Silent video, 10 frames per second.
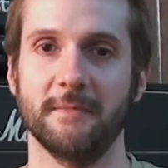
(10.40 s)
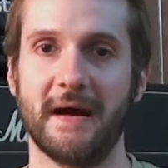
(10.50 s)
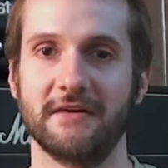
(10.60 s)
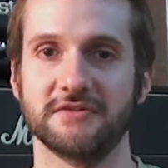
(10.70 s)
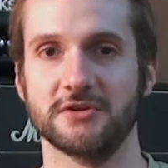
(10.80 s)

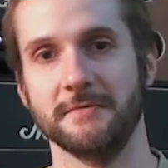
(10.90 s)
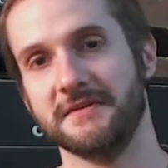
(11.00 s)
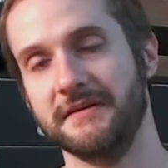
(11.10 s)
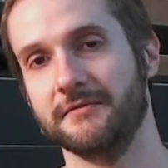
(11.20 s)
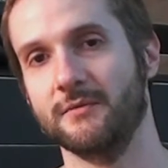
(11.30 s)
about some of the
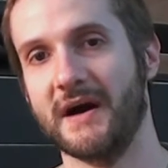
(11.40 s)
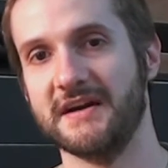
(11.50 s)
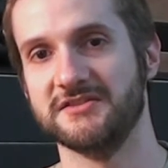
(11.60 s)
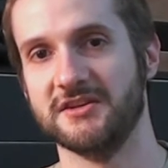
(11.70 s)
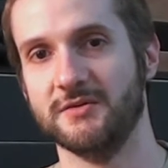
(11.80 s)
different
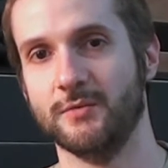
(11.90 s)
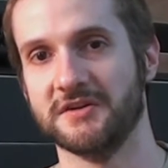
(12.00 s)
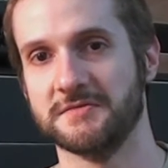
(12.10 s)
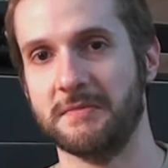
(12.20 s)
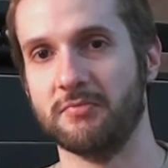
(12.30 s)
ways that you
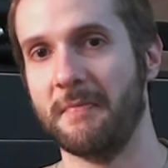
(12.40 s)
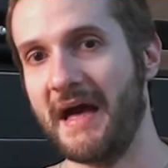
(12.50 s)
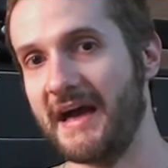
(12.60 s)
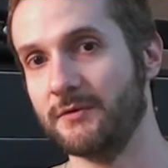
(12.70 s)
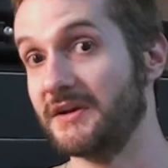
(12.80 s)
want to be
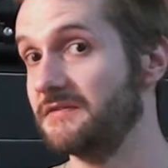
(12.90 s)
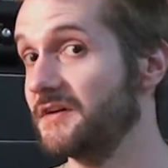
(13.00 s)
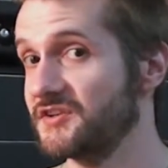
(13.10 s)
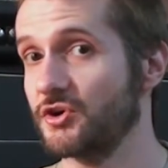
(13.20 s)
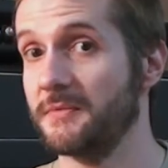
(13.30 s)
prepared when you
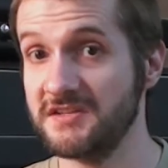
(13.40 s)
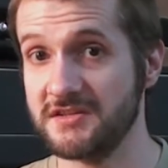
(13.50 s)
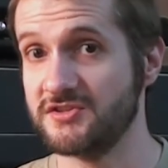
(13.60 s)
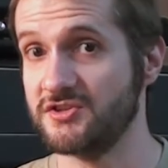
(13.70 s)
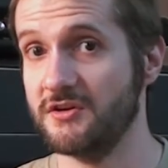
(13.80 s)
first come into
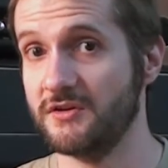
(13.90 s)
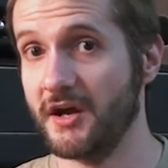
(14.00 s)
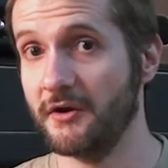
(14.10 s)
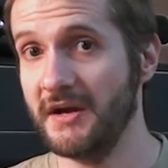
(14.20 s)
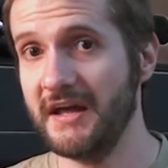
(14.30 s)
the
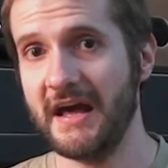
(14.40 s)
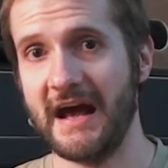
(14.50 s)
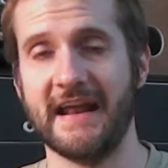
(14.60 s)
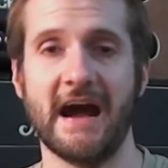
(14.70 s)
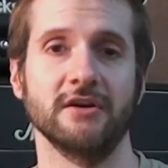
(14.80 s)
studio
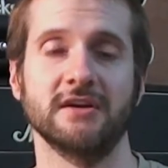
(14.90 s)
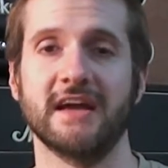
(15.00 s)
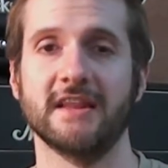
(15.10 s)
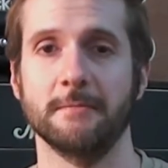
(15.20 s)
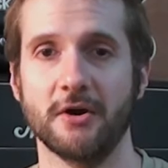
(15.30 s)
and how you can
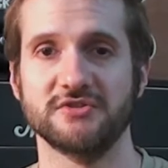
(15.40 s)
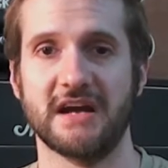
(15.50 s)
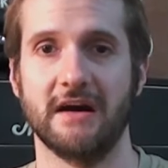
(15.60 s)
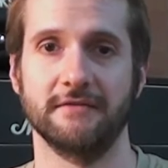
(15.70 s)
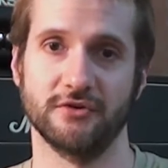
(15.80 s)
get the most
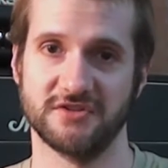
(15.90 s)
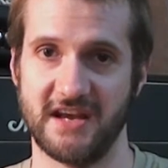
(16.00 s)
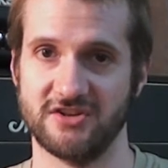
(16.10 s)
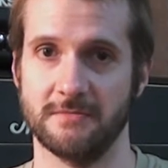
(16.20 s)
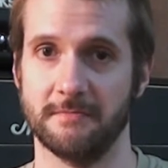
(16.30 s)
out of your
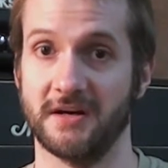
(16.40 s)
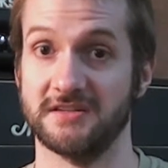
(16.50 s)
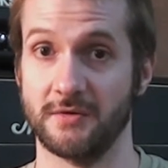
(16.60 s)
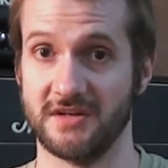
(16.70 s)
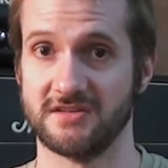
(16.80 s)
session by
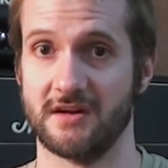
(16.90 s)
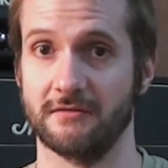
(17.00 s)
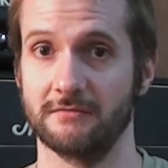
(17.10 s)
doing so.